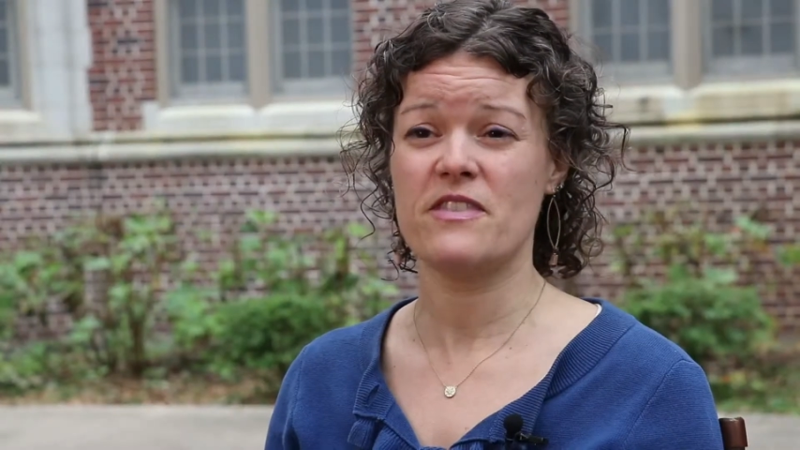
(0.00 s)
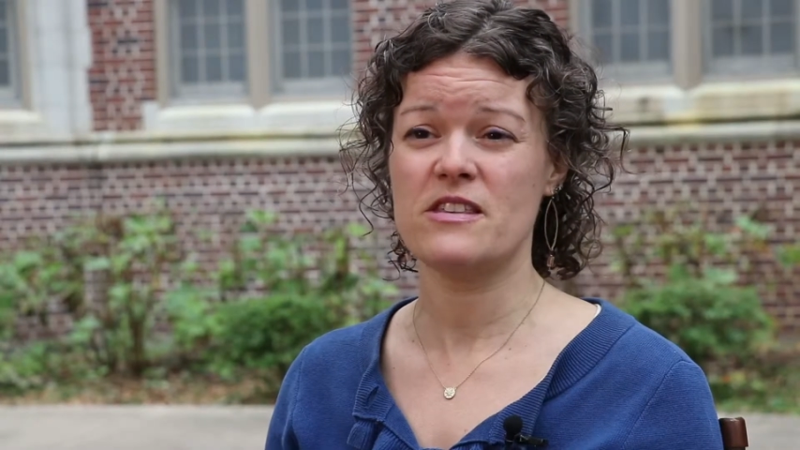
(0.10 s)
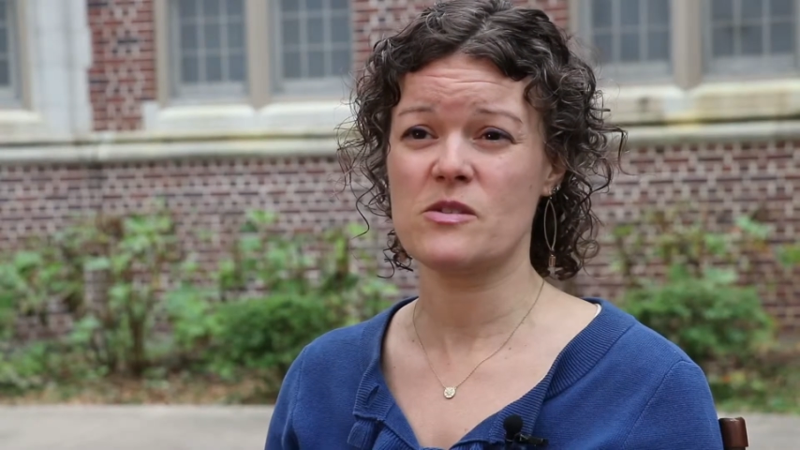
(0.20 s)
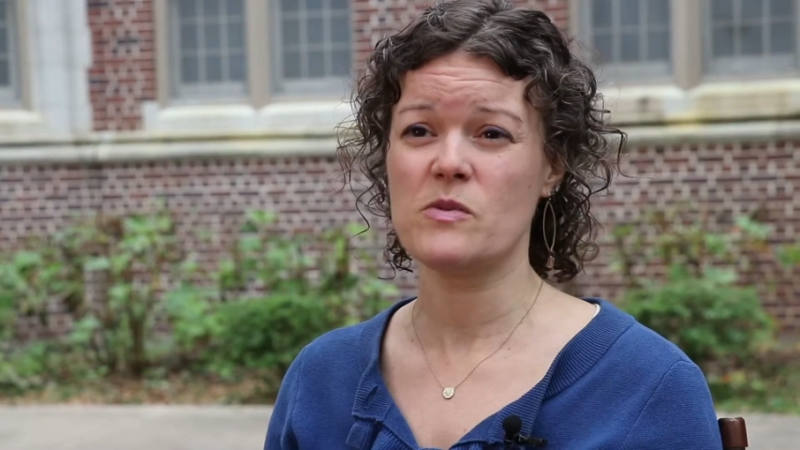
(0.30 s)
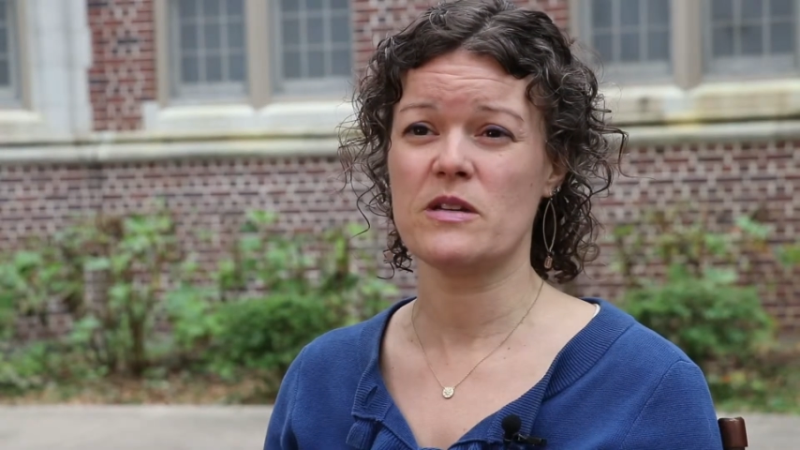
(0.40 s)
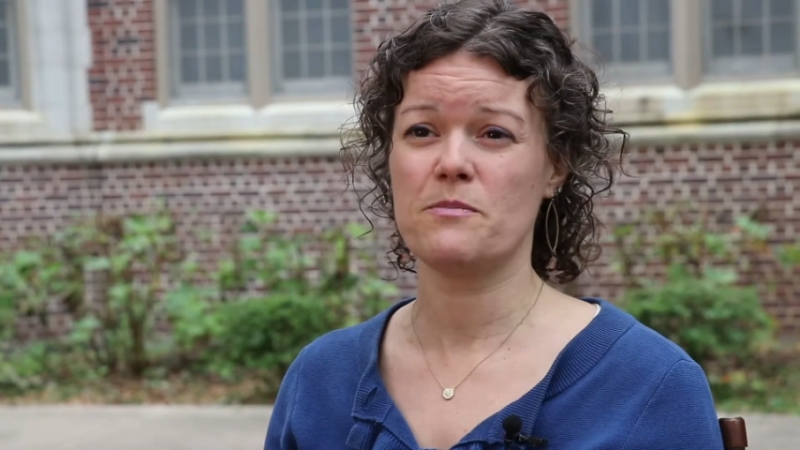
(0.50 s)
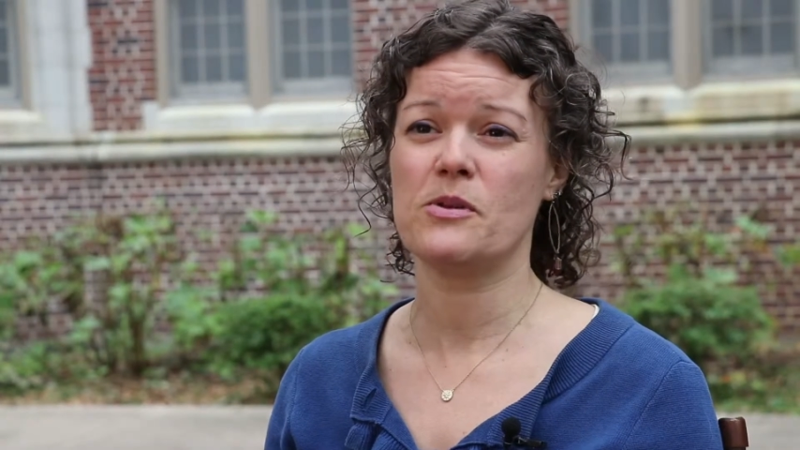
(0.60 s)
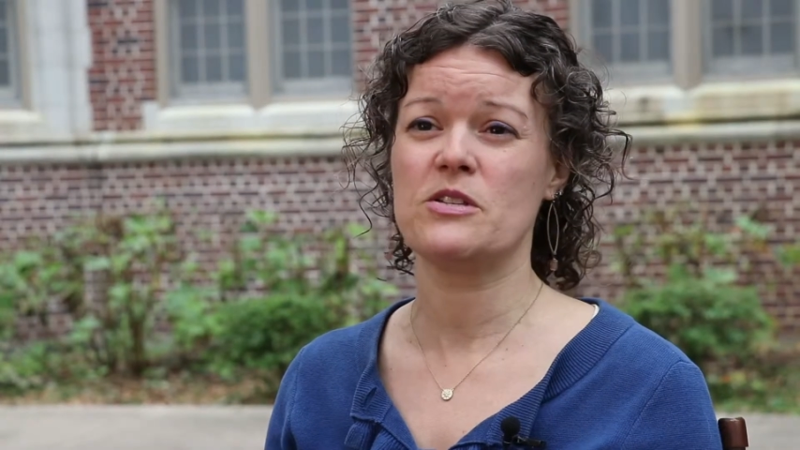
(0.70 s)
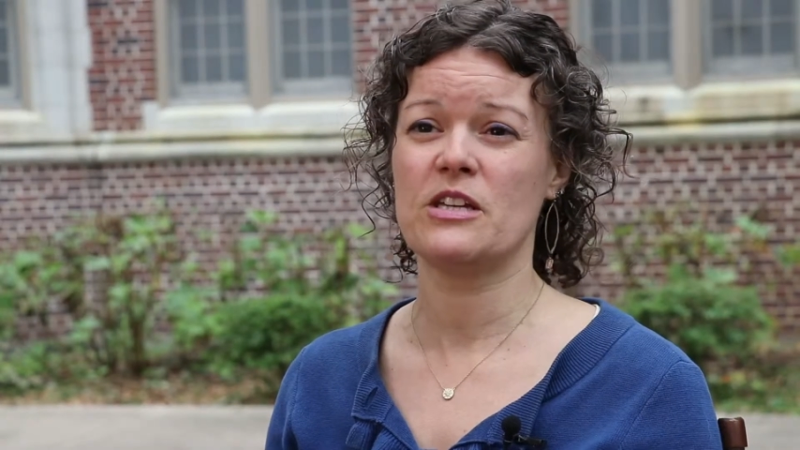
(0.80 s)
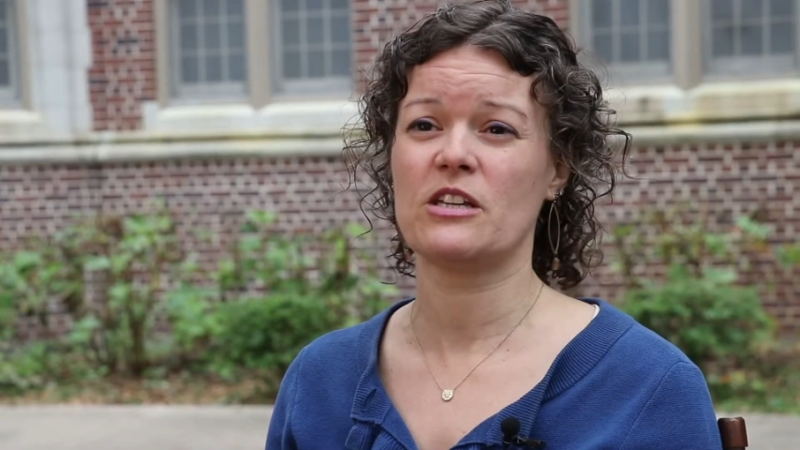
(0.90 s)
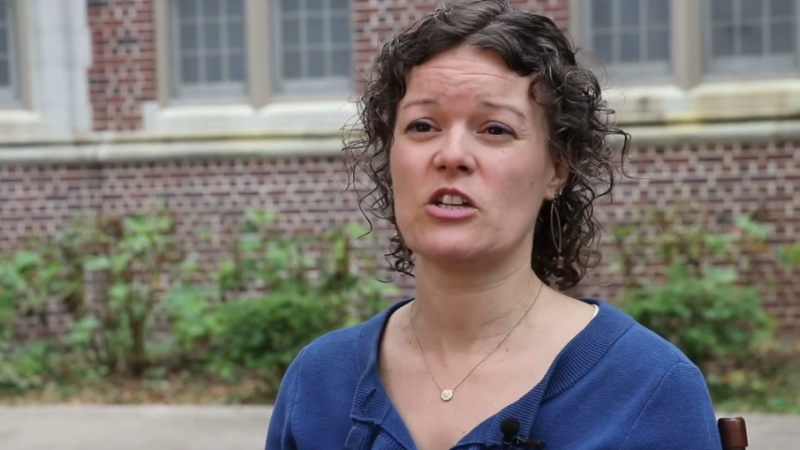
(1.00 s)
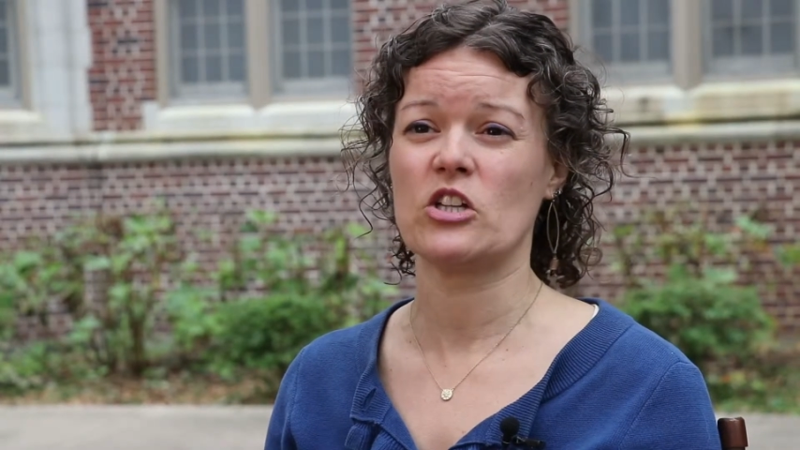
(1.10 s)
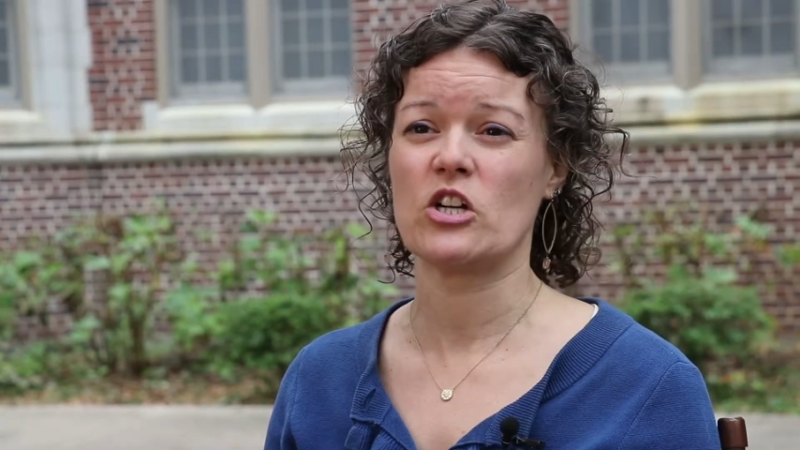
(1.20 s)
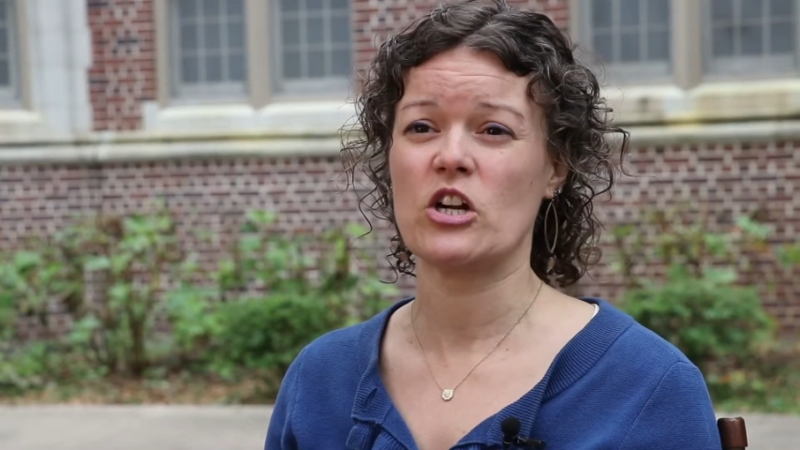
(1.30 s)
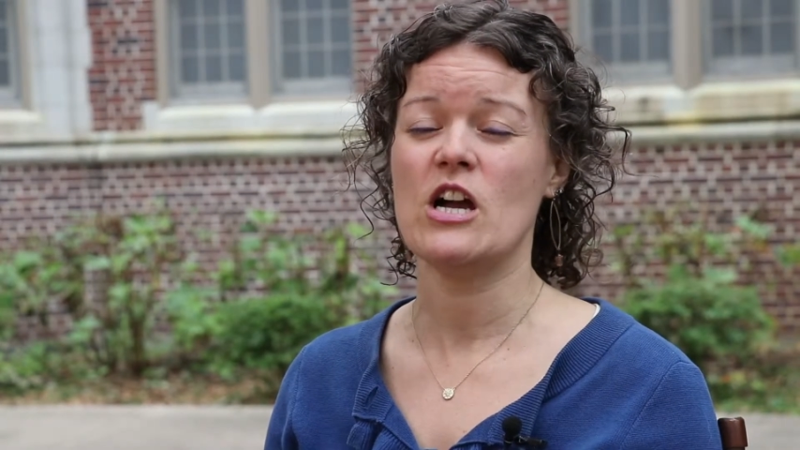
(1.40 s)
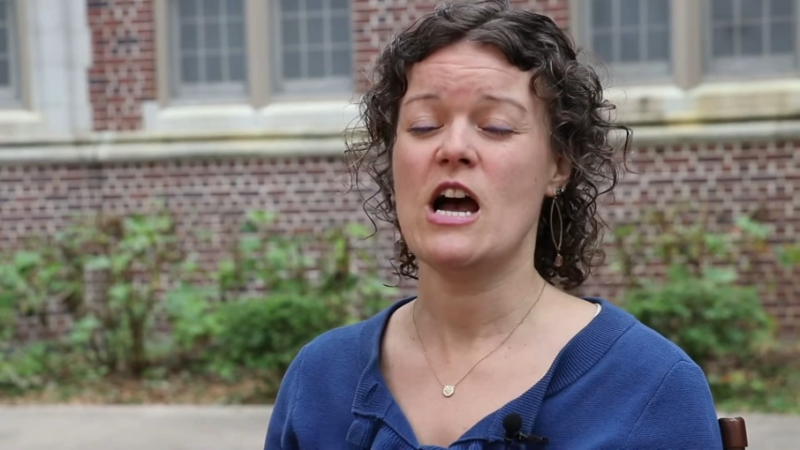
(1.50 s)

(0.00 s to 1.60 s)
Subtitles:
this one in particular